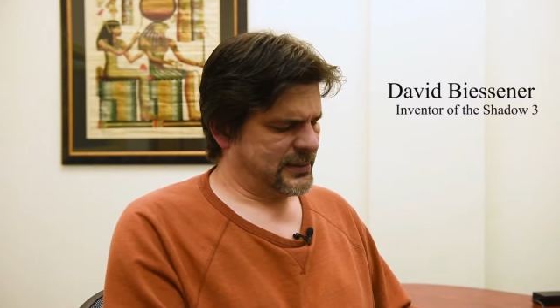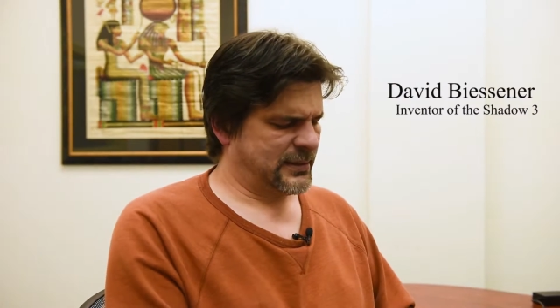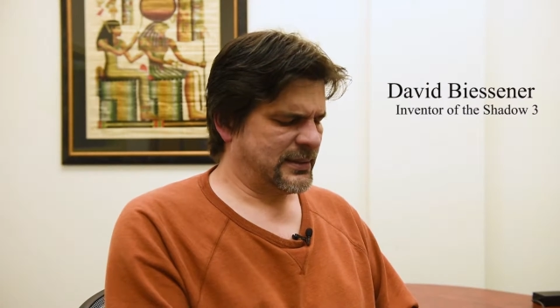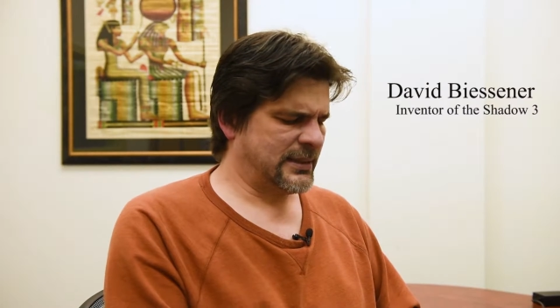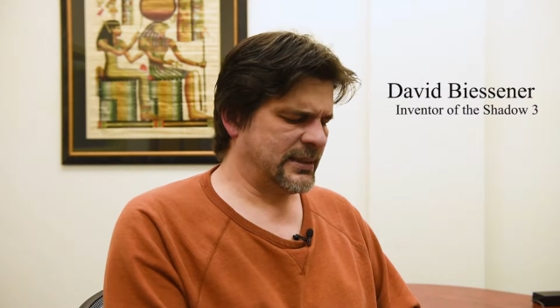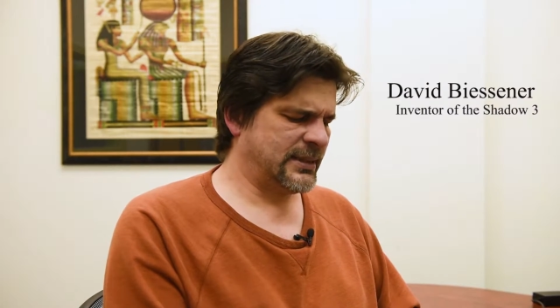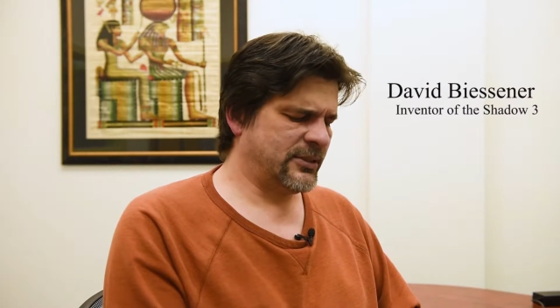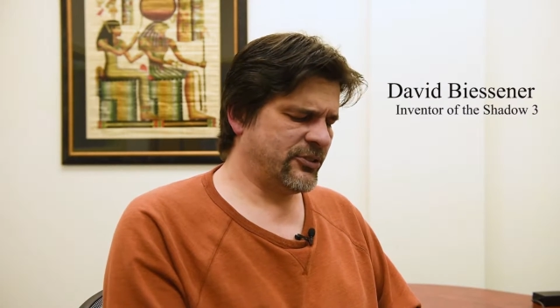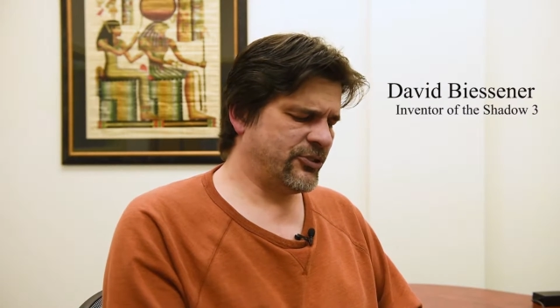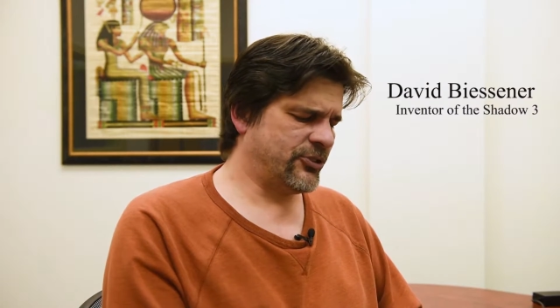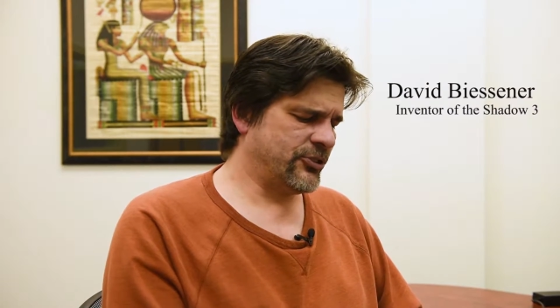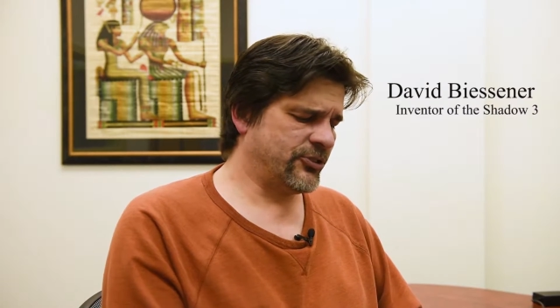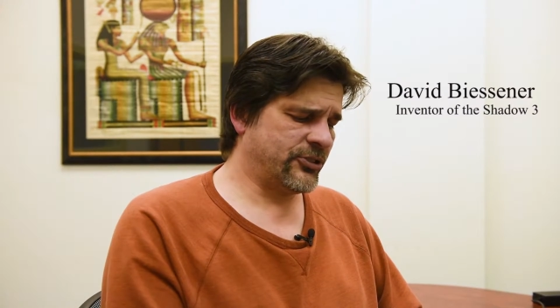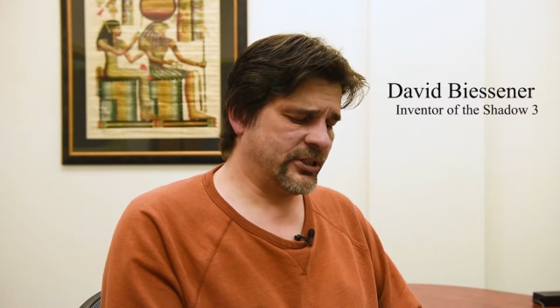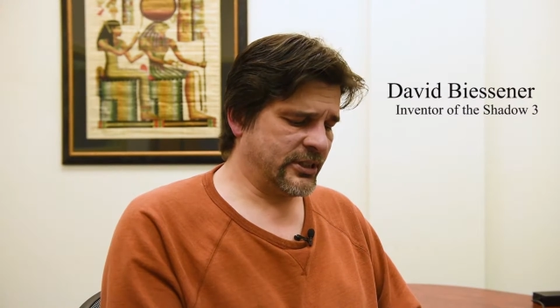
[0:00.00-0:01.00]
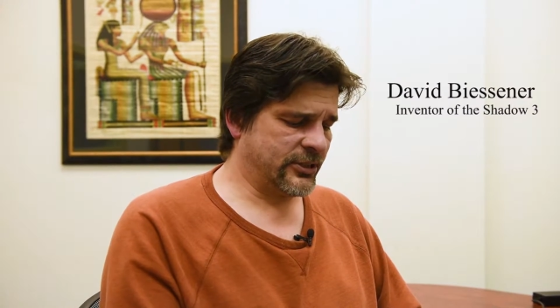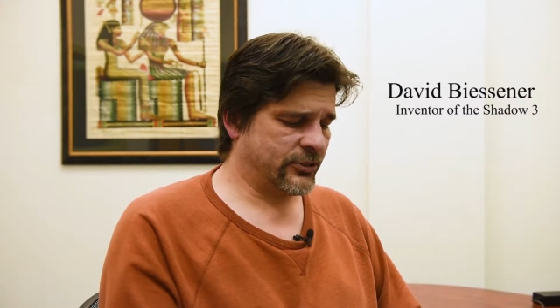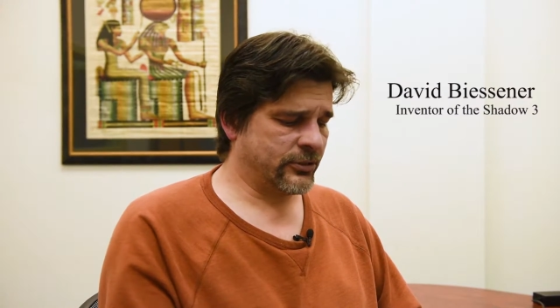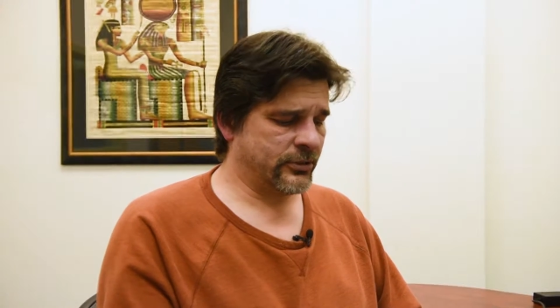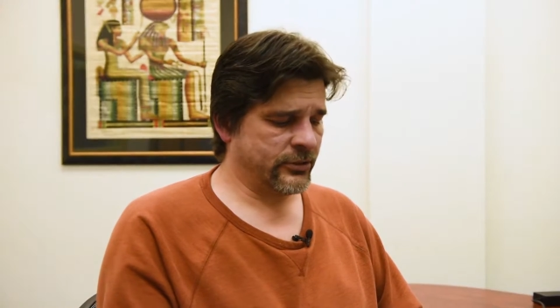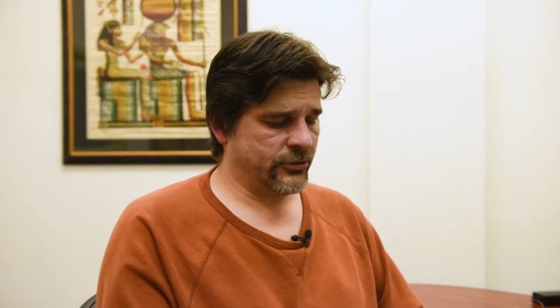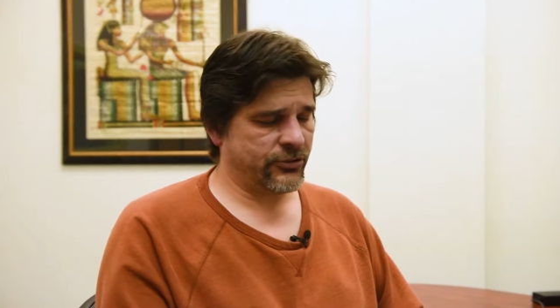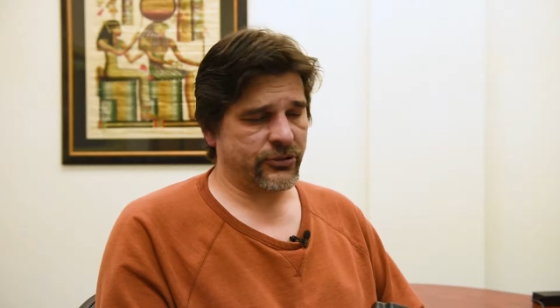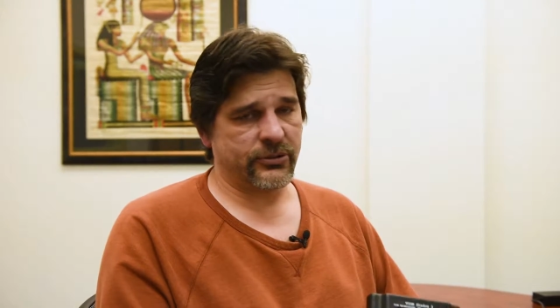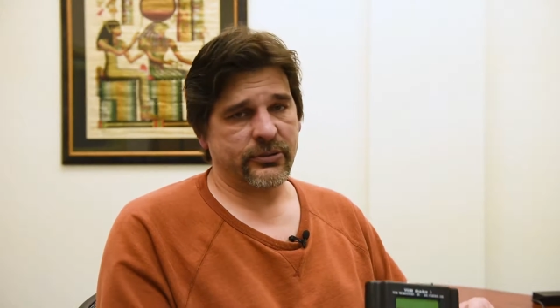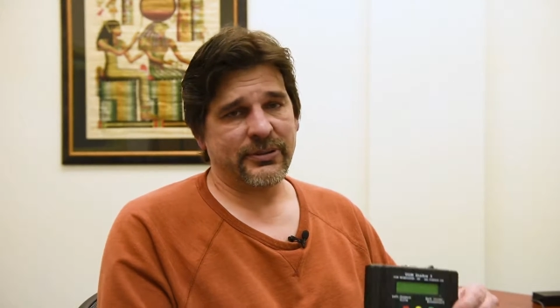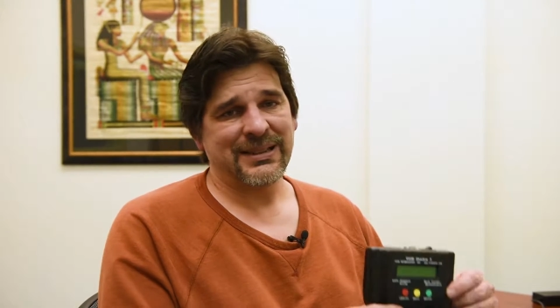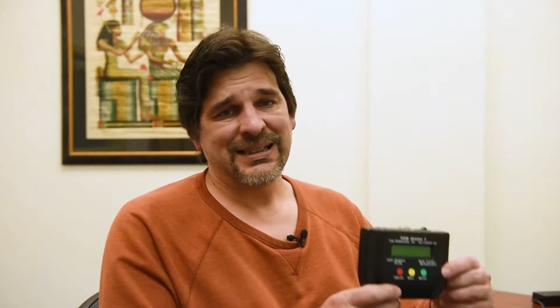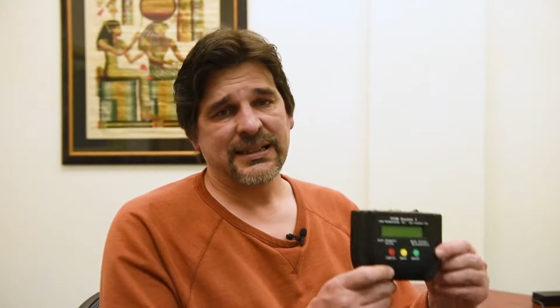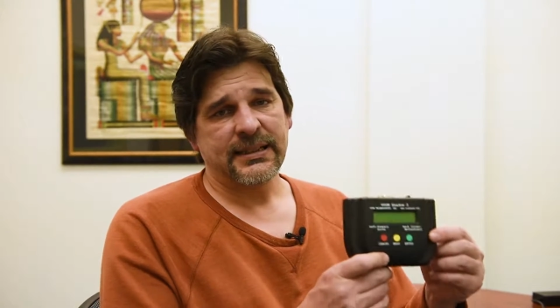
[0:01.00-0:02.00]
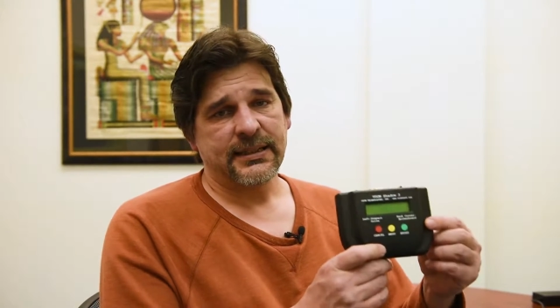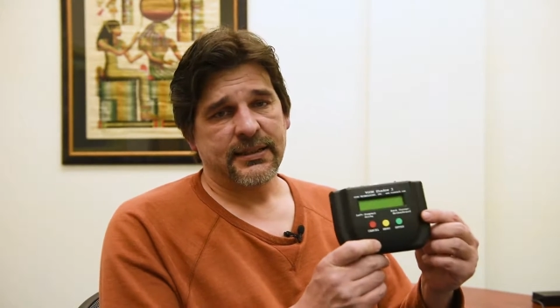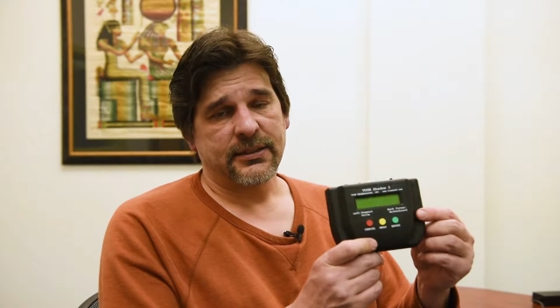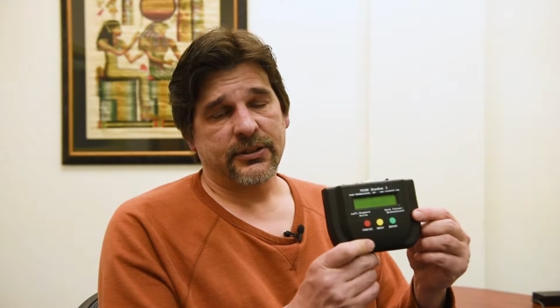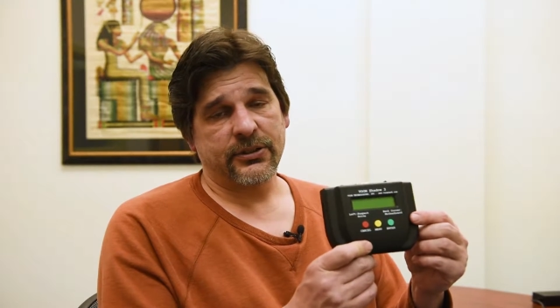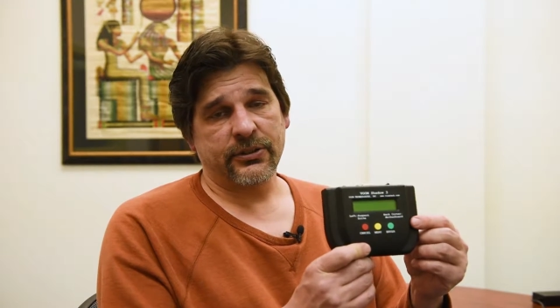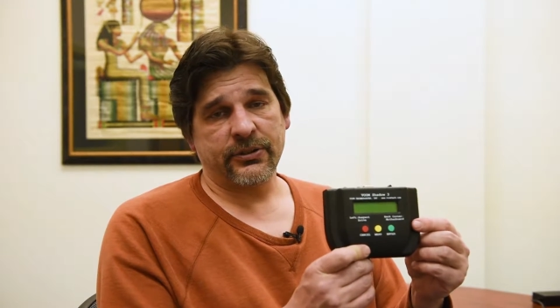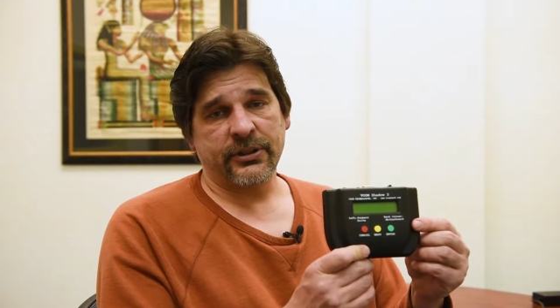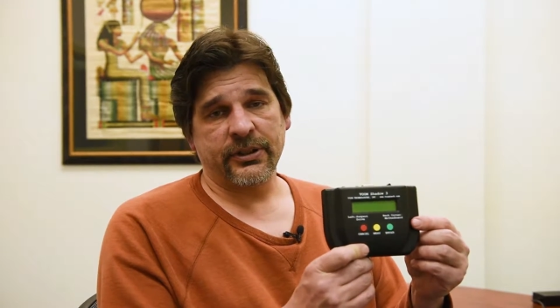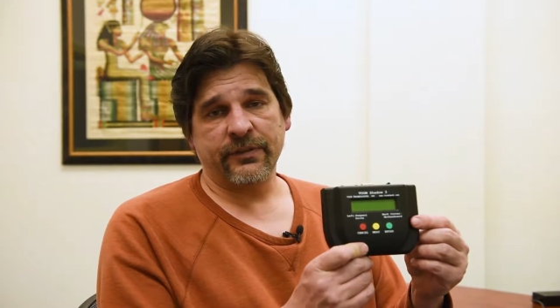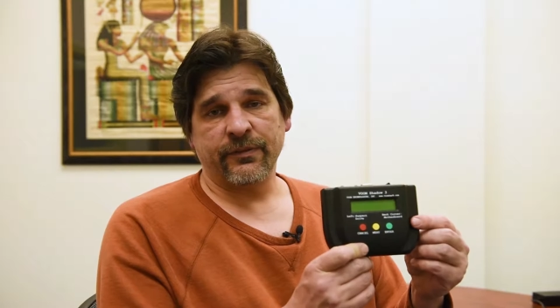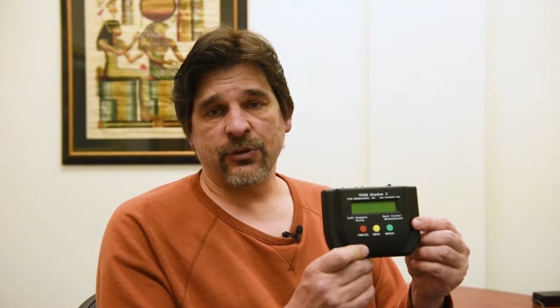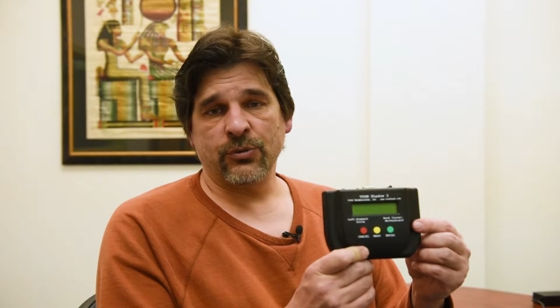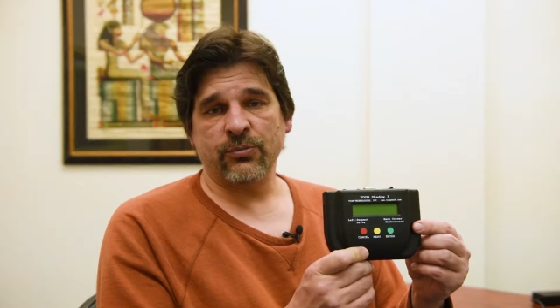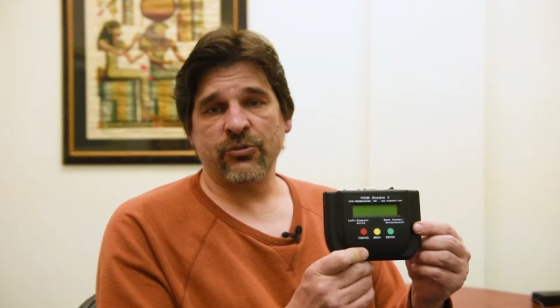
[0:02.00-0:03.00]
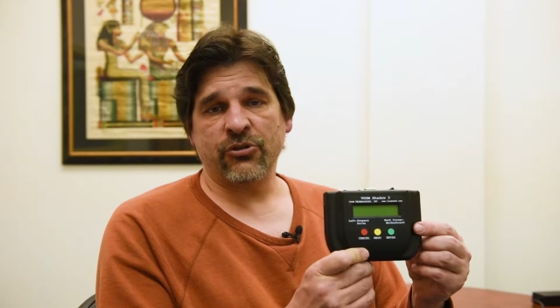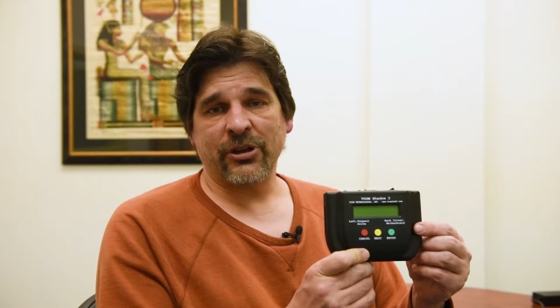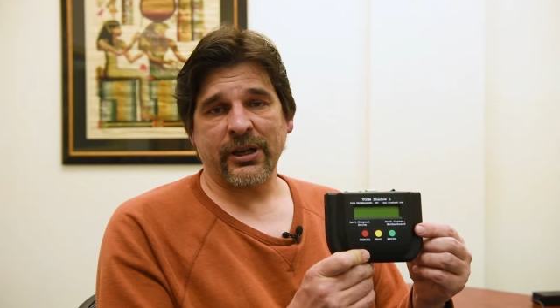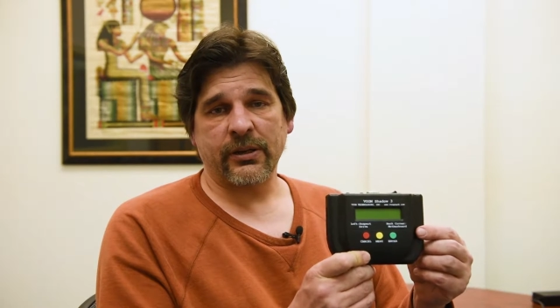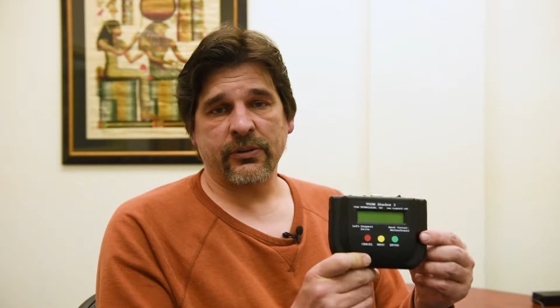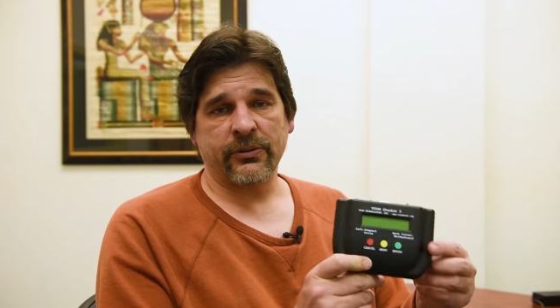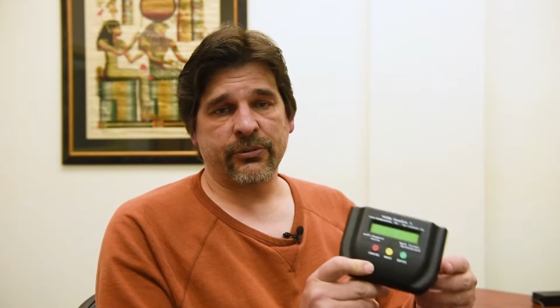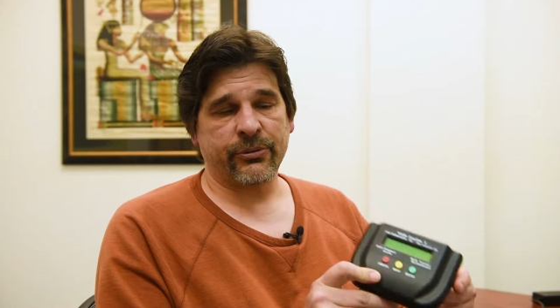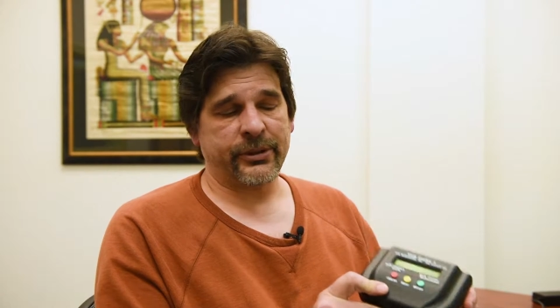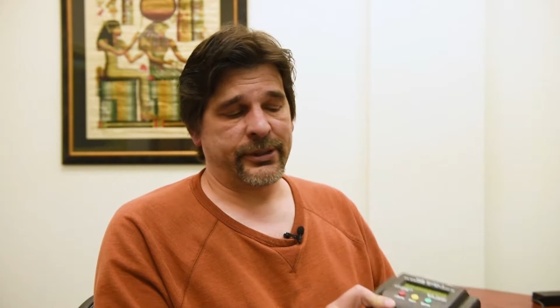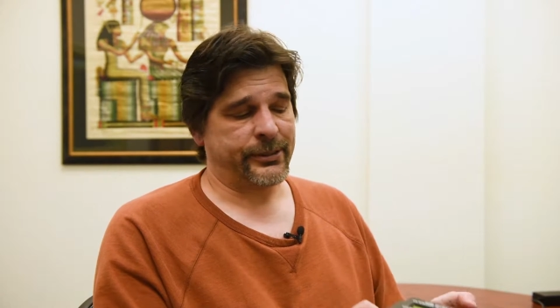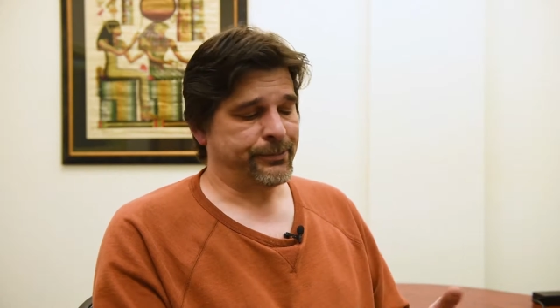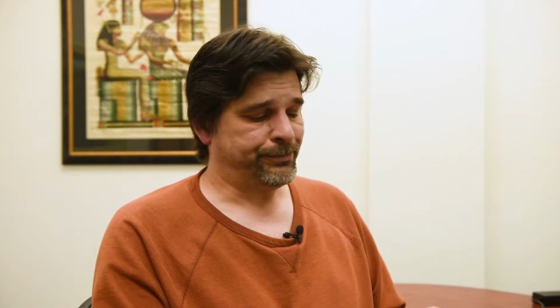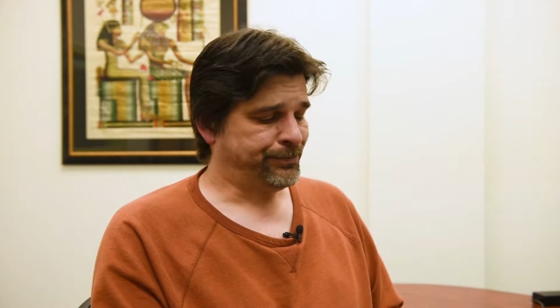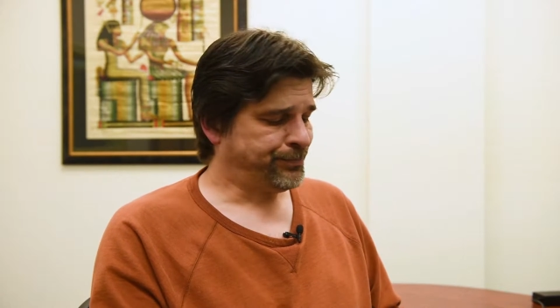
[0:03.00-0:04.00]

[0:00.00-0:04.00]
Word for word: today is just to introduce you to the Voom Shadow 3.